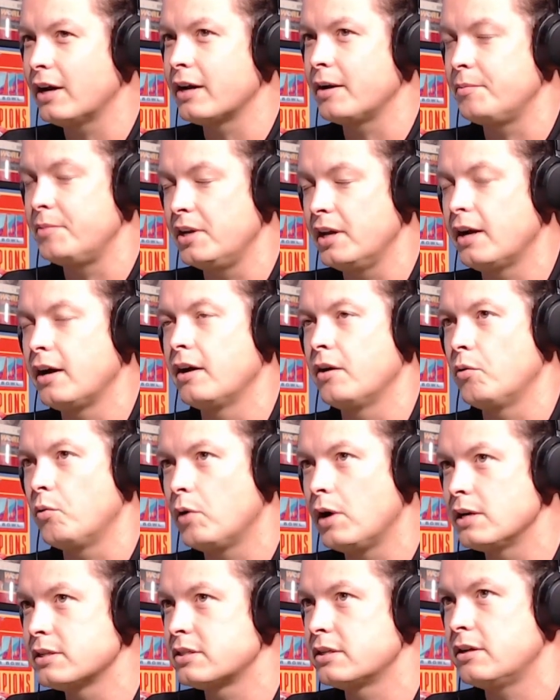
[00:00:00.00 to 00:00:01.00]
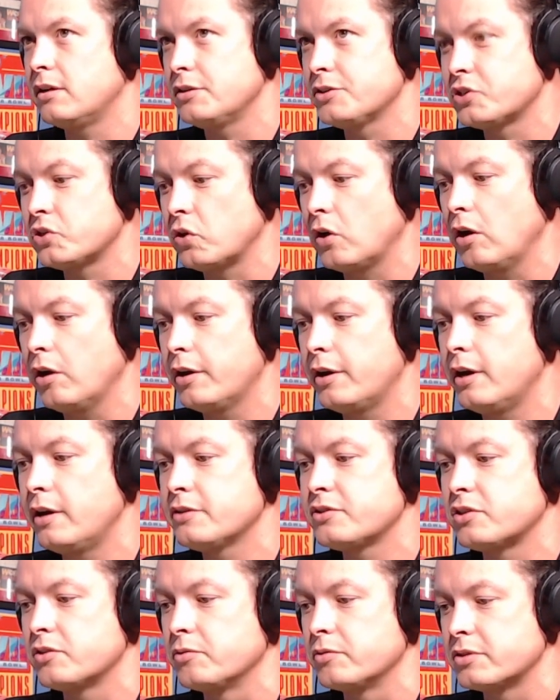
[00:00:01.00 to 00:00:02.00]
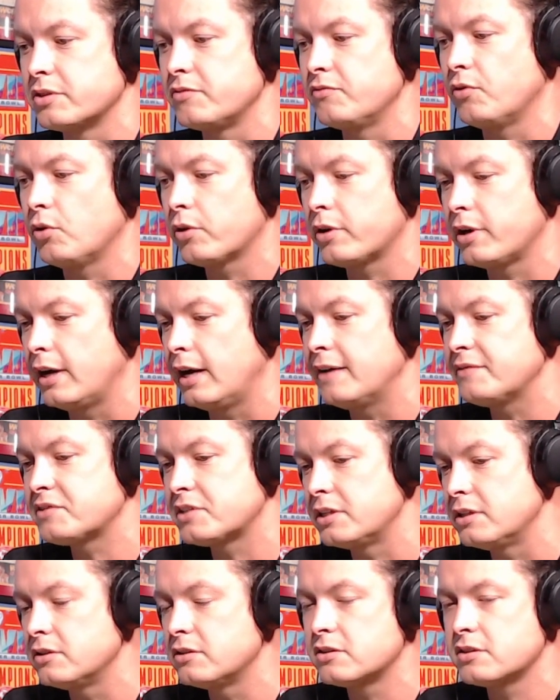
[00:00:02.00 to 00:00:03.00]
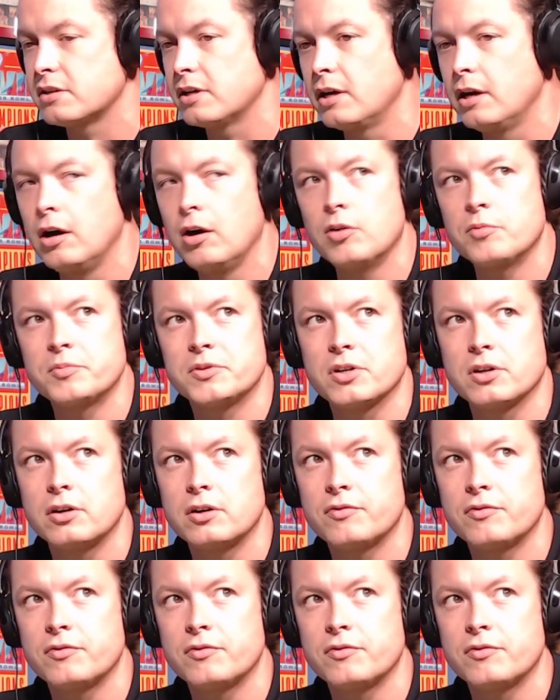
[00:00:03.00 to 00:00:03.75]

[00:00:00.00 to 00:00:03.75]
it was in Australia, so it was in Volkanovski's home turf.